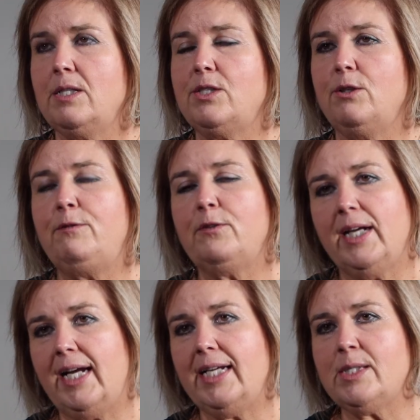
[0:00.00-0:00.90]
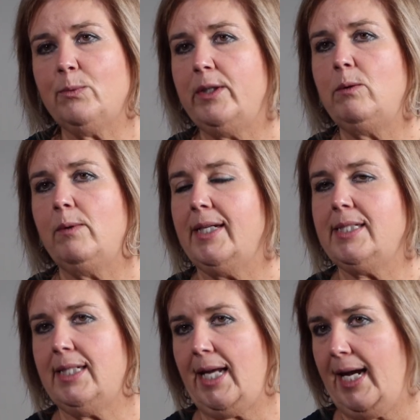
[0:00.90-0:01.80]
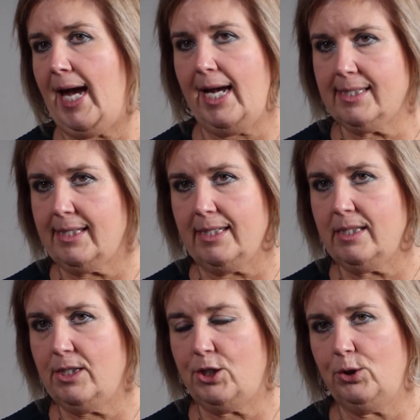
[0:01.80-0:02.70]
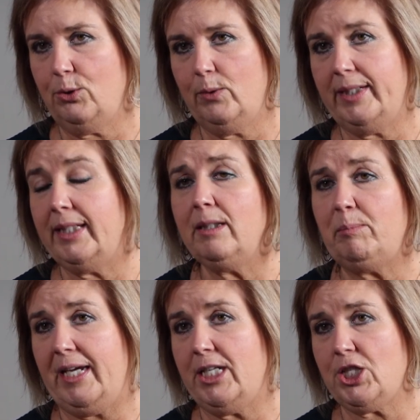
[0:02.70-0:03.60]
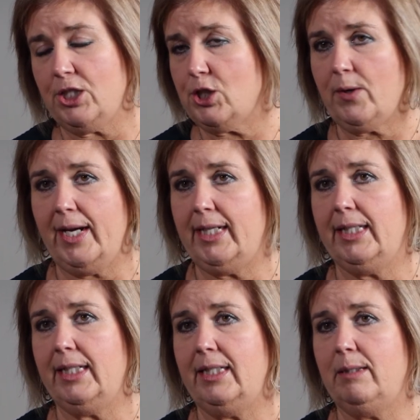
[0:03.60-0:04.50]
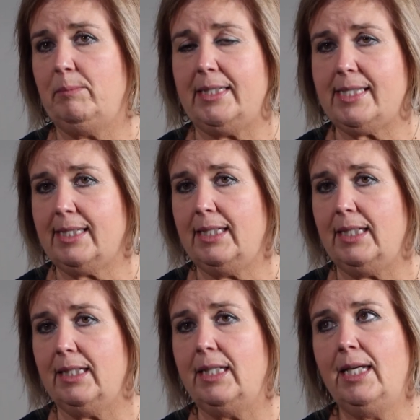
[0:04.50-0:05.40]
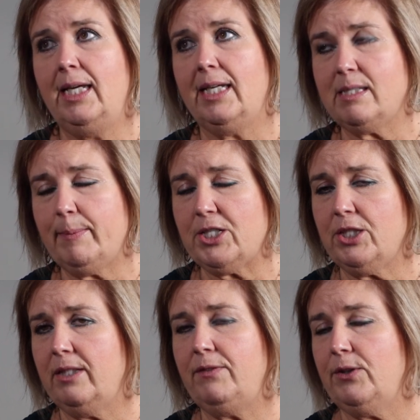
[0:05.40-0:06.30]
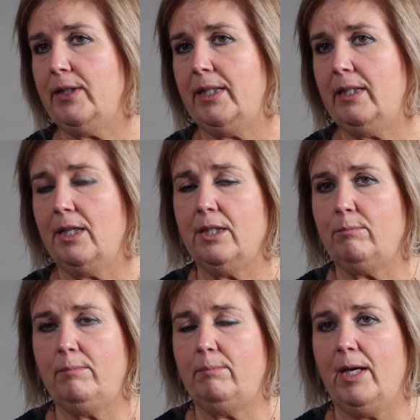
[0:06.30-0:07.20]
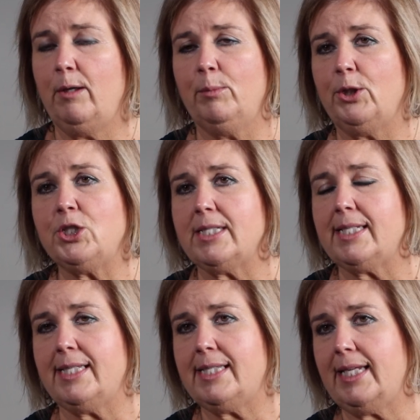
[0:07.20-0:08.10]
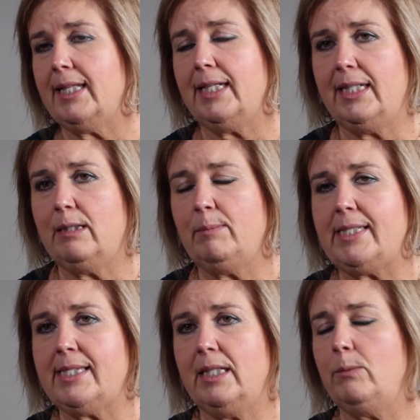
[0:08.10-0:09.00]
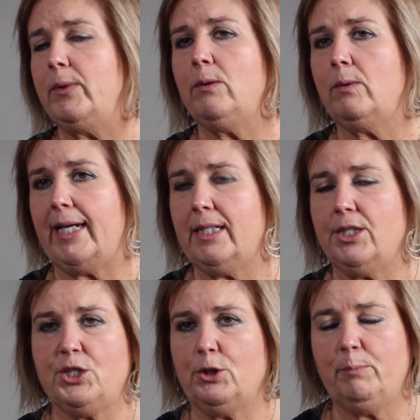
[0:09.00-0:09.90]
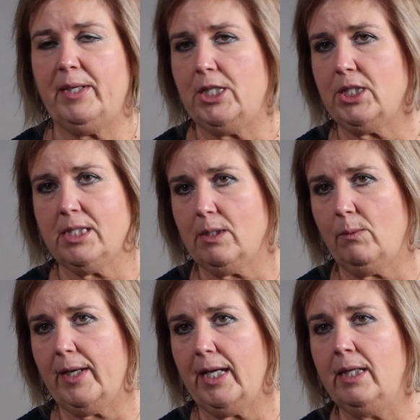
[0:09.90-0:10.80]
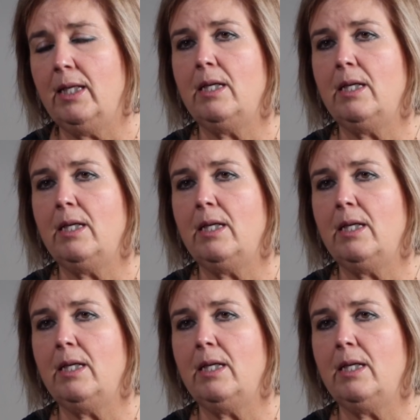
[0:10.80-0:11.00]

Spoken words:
So for us, we don't want to deny access to any patients trying to get in and be seen, and especially if they're in an emergency state and they need to be seen. We don't like to turn patients away.